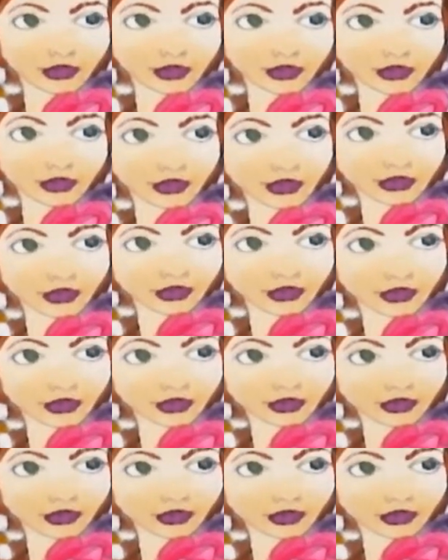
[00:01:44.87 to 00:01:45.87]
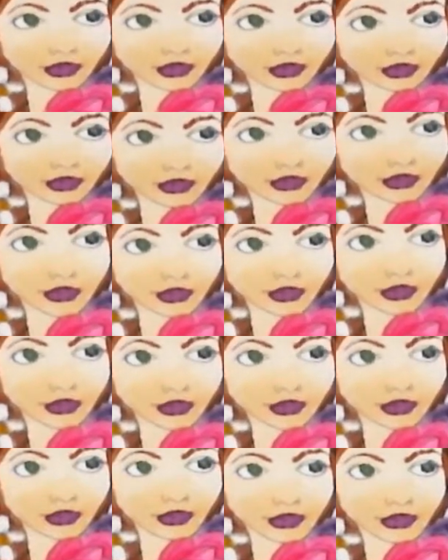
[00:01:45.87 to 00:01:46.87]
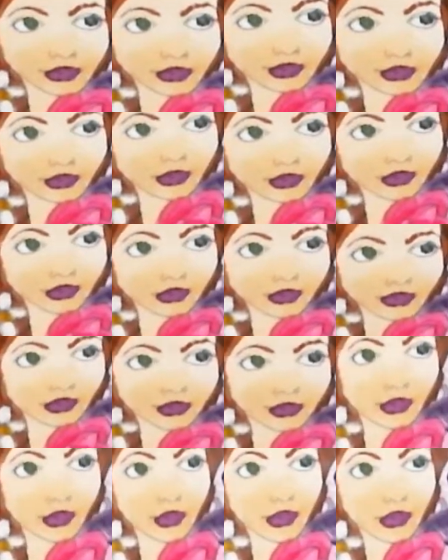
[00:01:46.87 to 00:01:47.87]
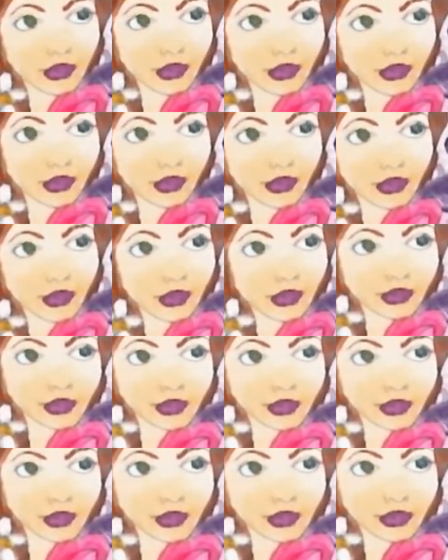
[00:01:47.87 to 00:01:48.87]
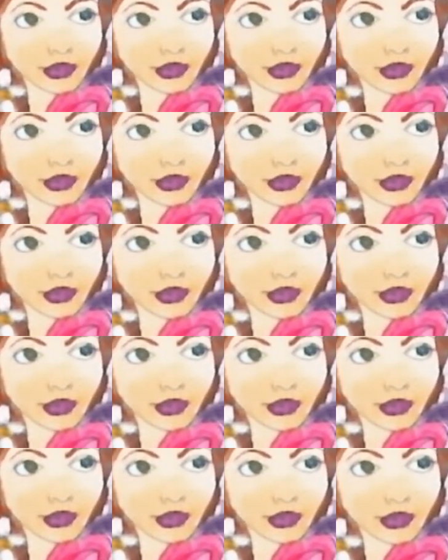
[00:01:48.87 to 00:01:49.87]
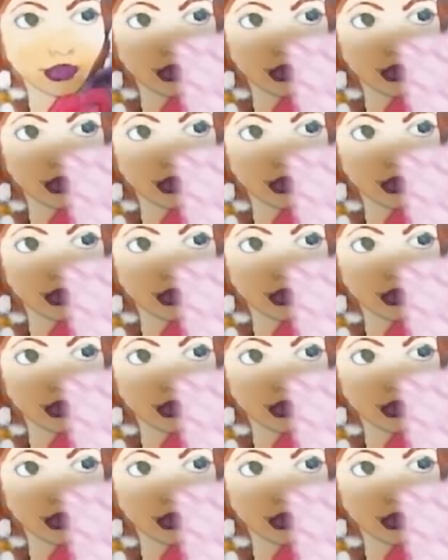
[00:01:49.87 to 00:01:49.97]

Um, this background paper that I put on here, it